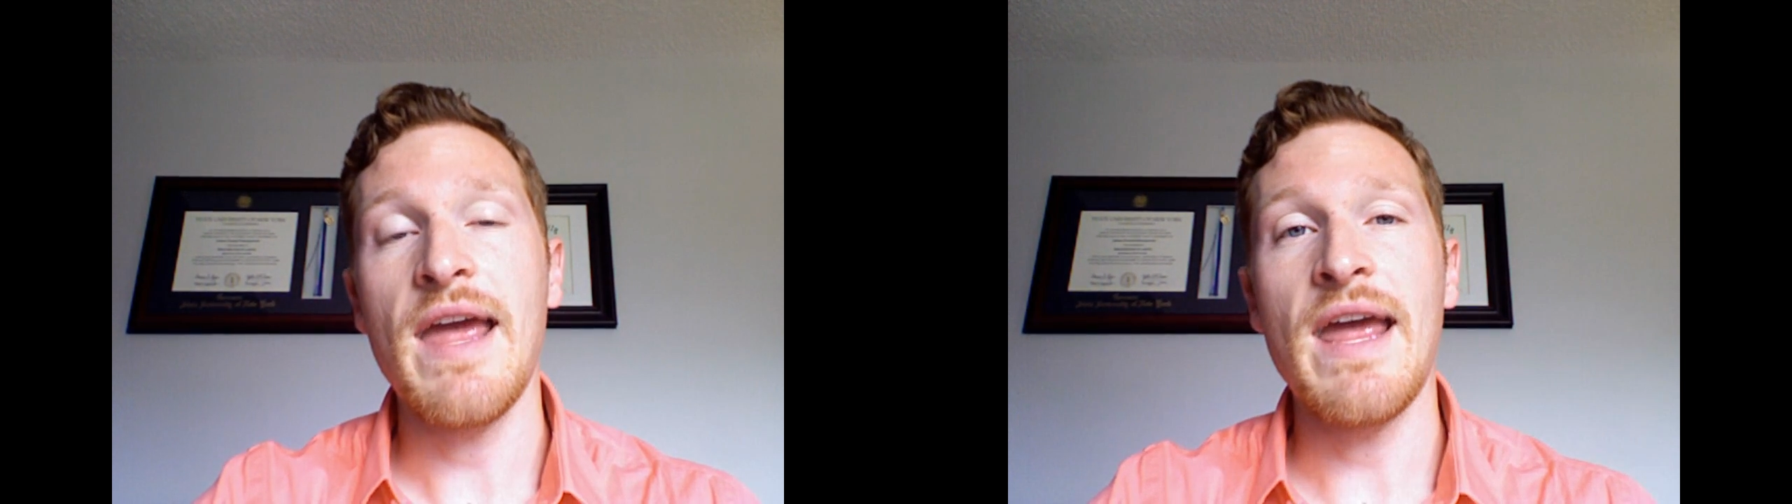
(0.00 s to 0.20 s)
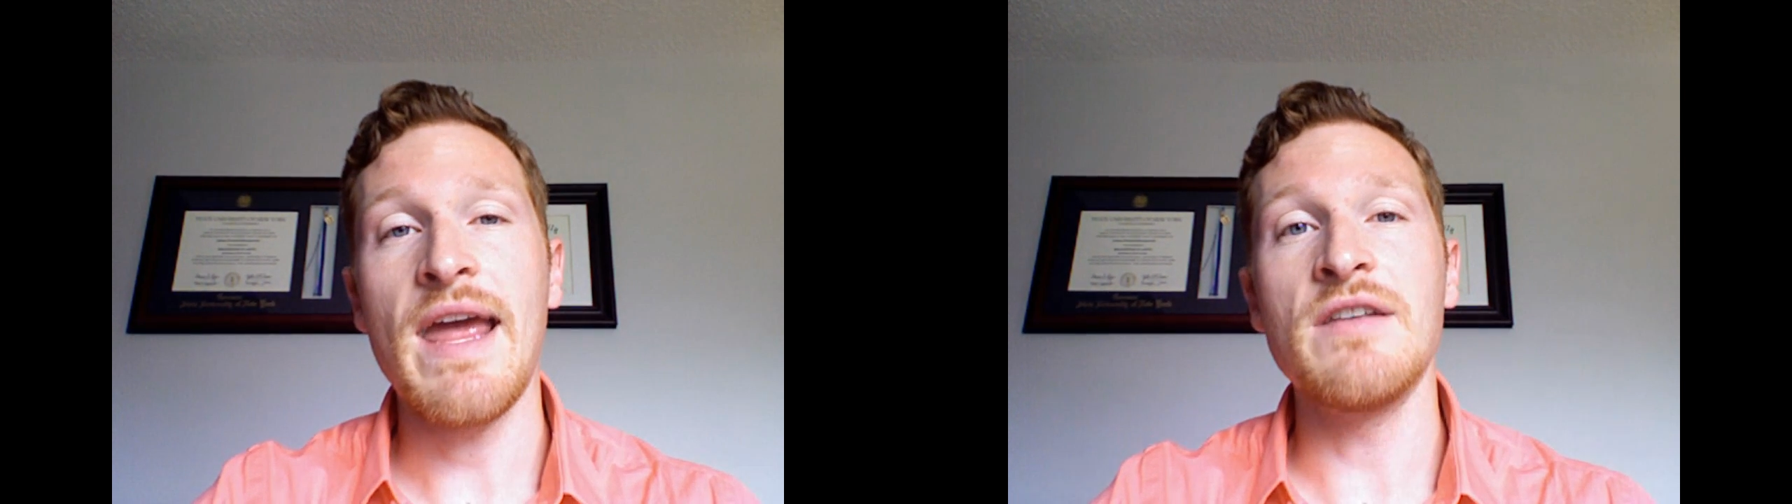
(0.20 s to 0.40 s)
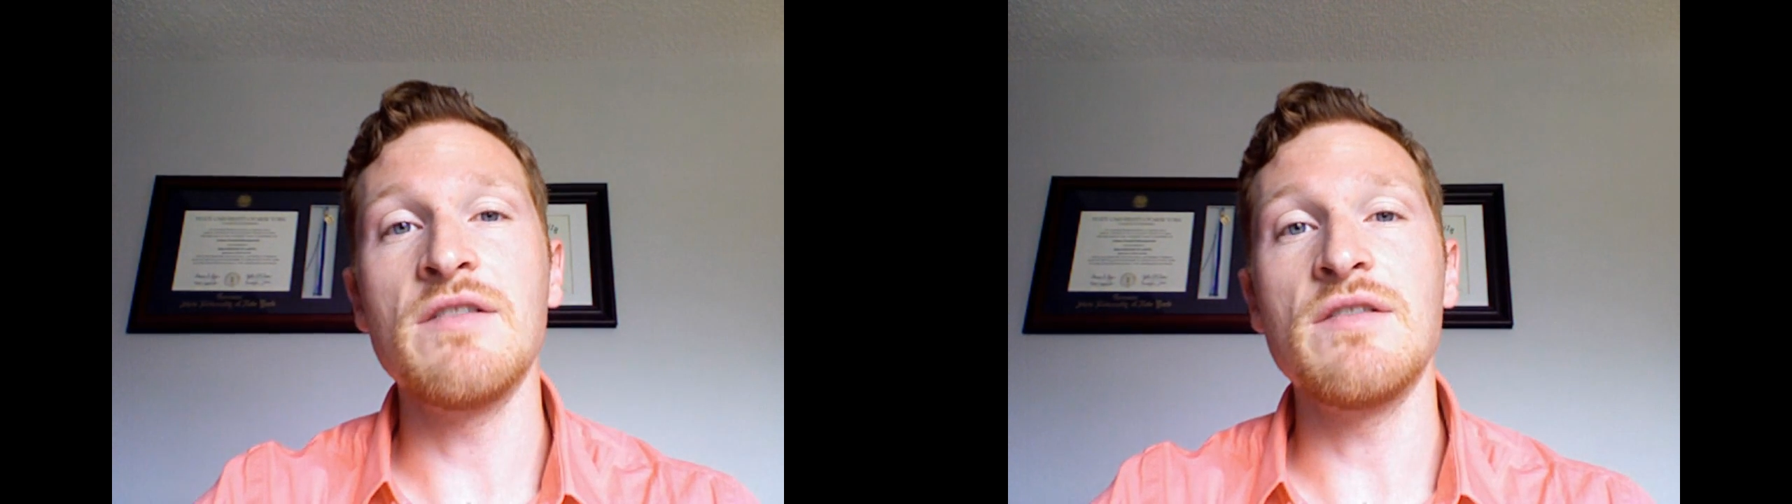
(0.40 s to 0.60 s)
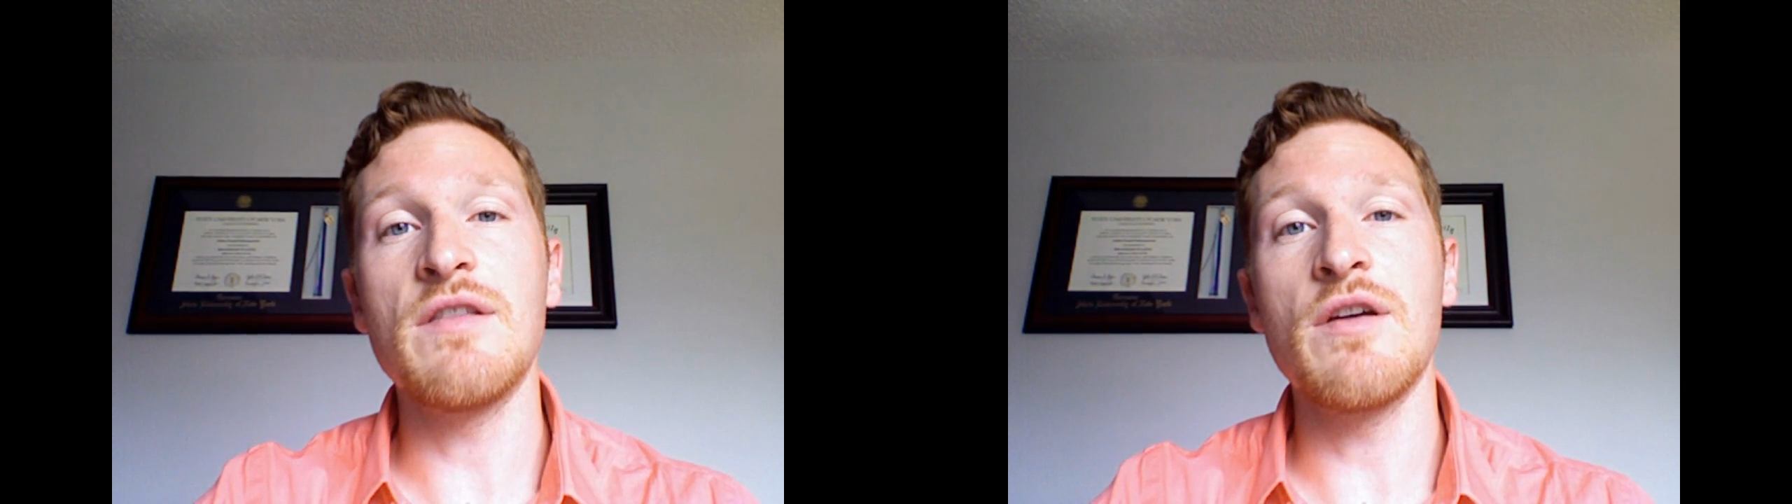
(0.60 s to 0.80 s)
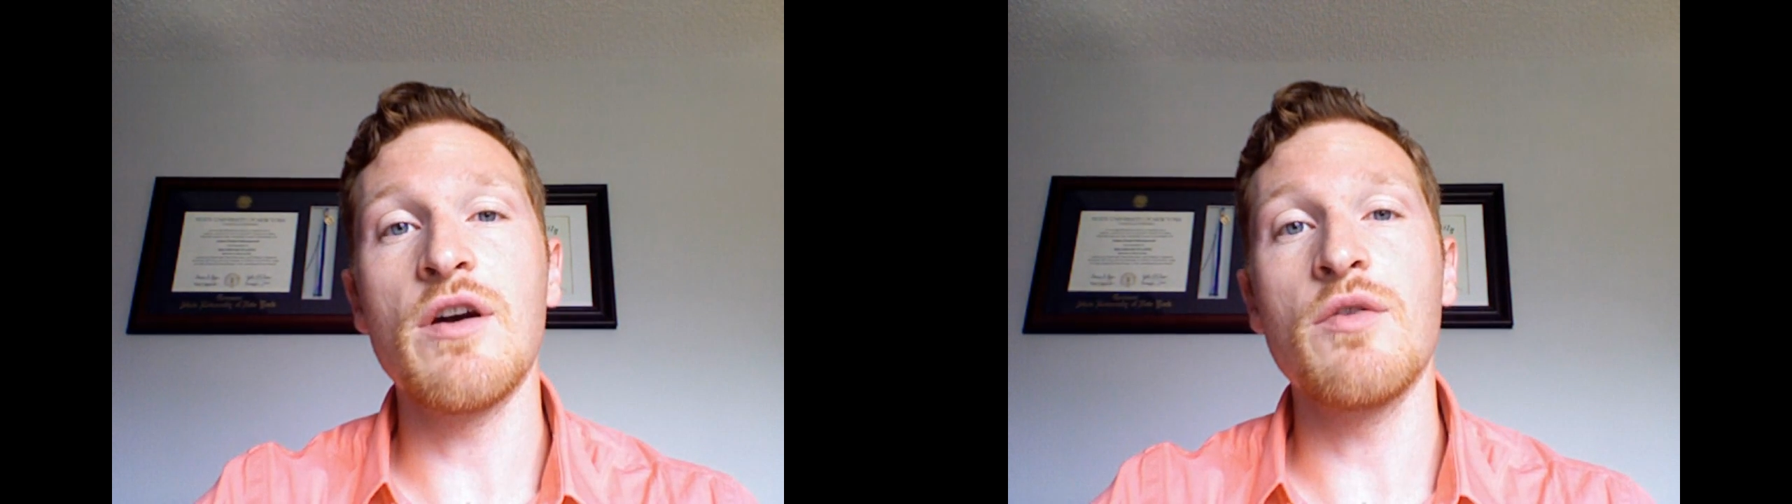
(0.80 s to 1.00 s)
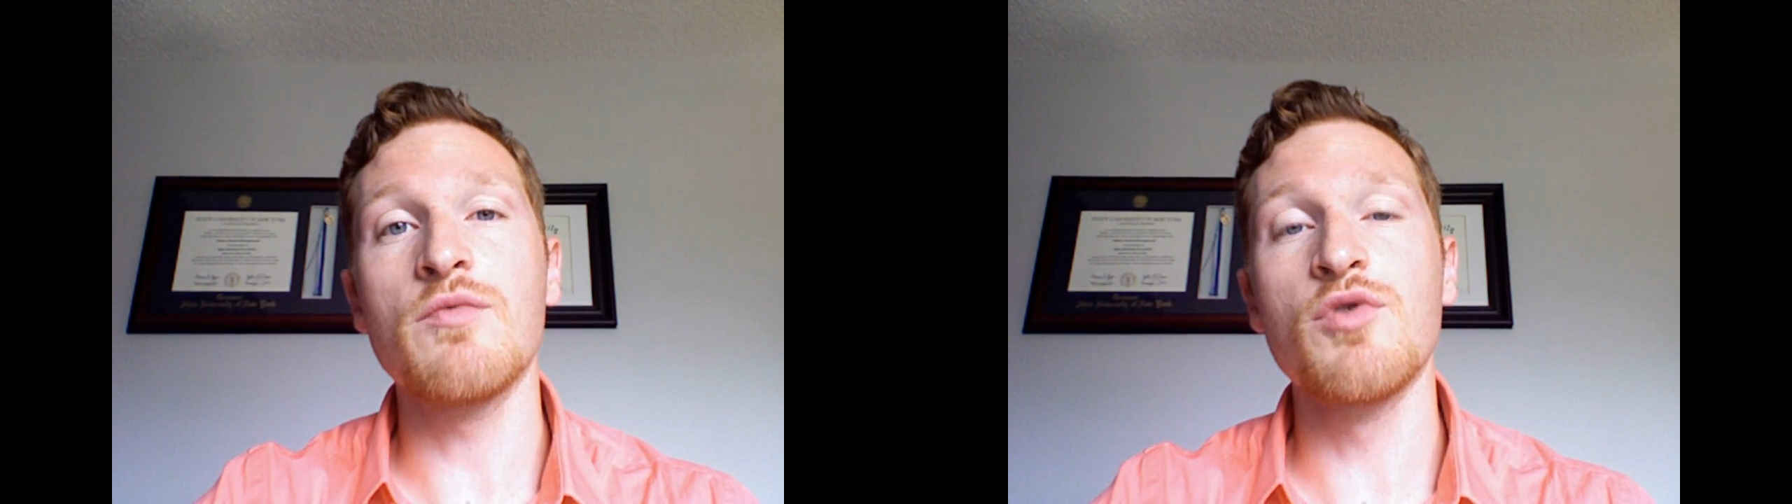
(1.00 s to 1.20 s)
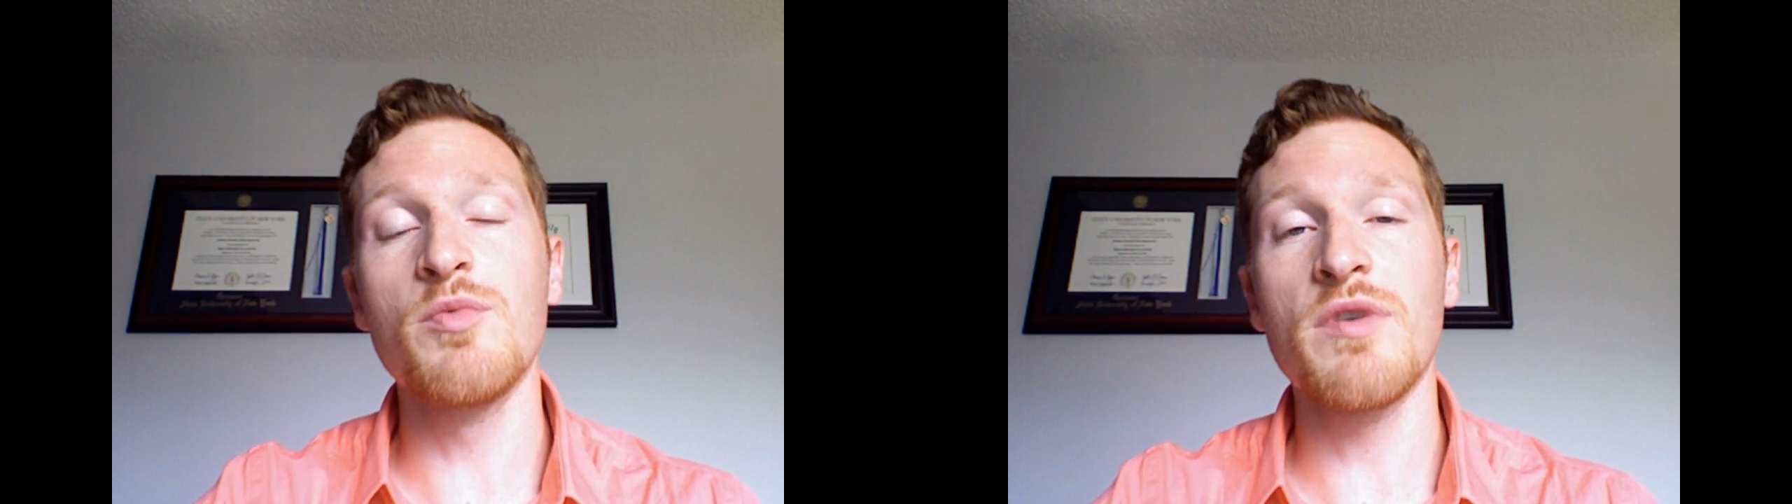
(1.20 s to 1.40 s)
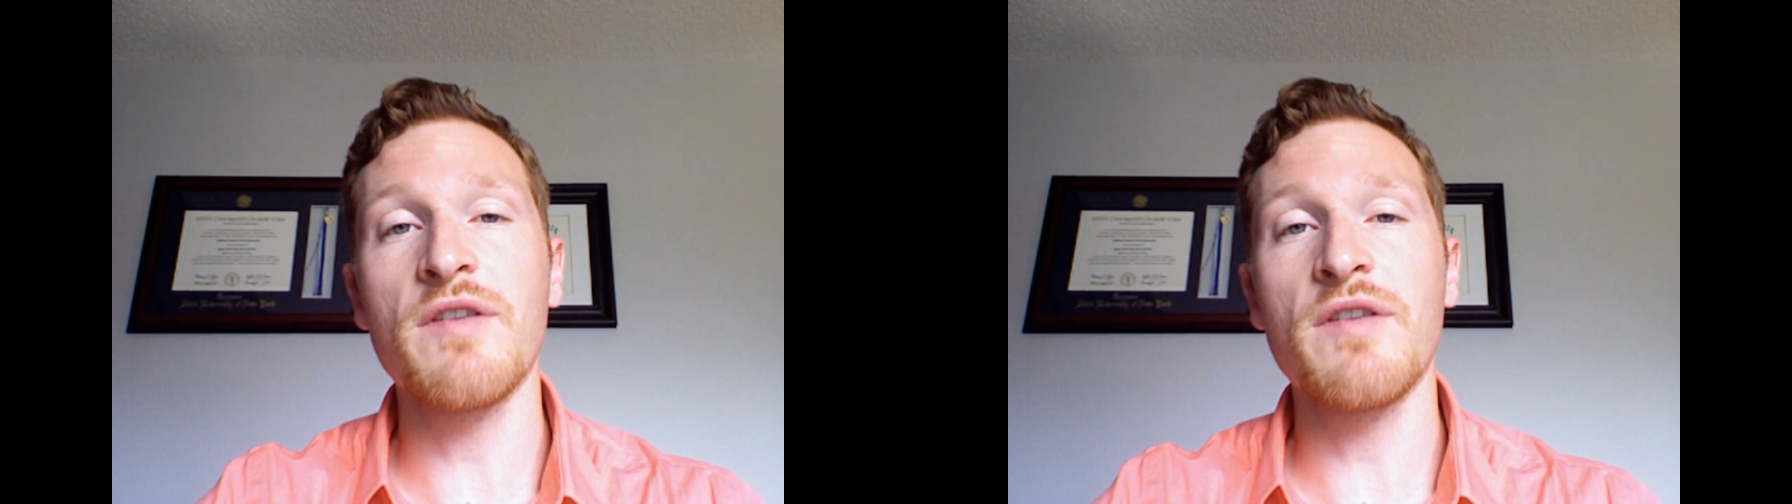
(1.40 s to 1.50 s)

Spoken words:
And the rubric